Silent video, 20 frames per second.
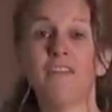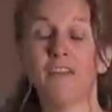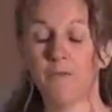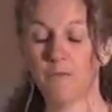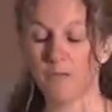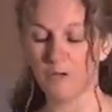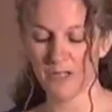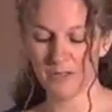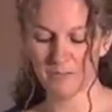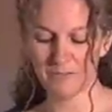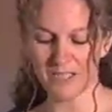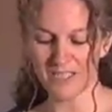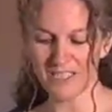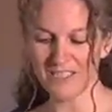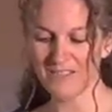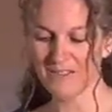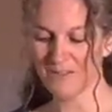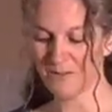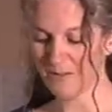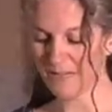then what I'm going
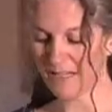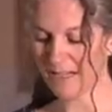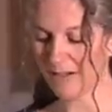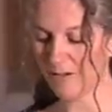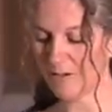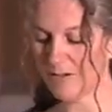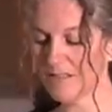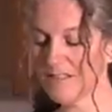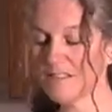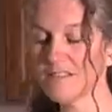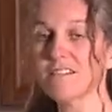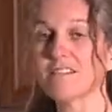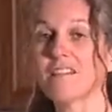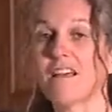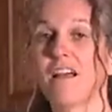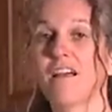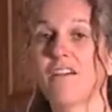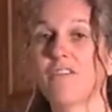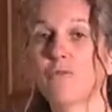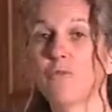to do now is
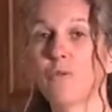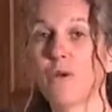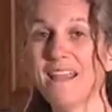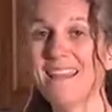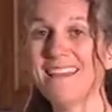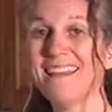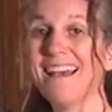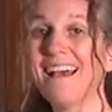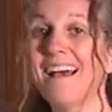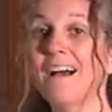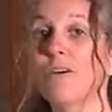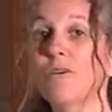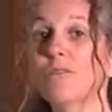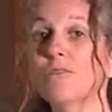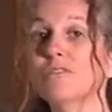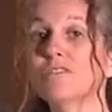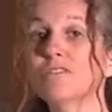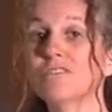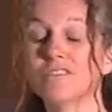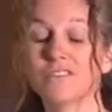I've weighed
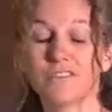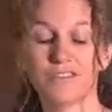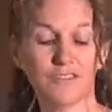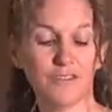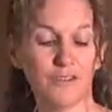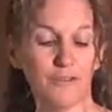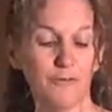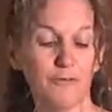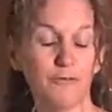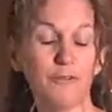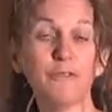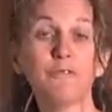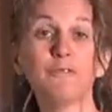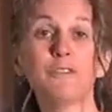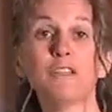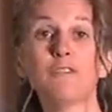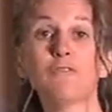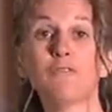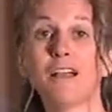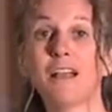out
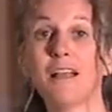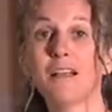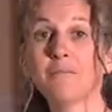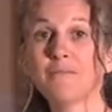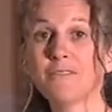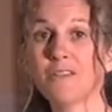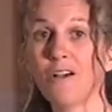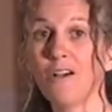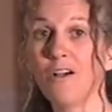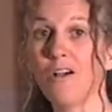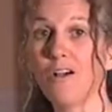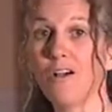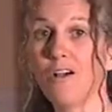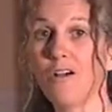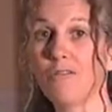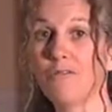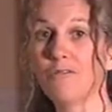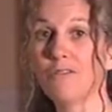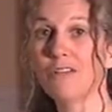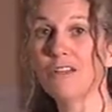50 grams
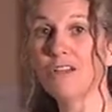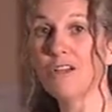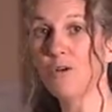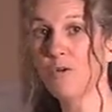of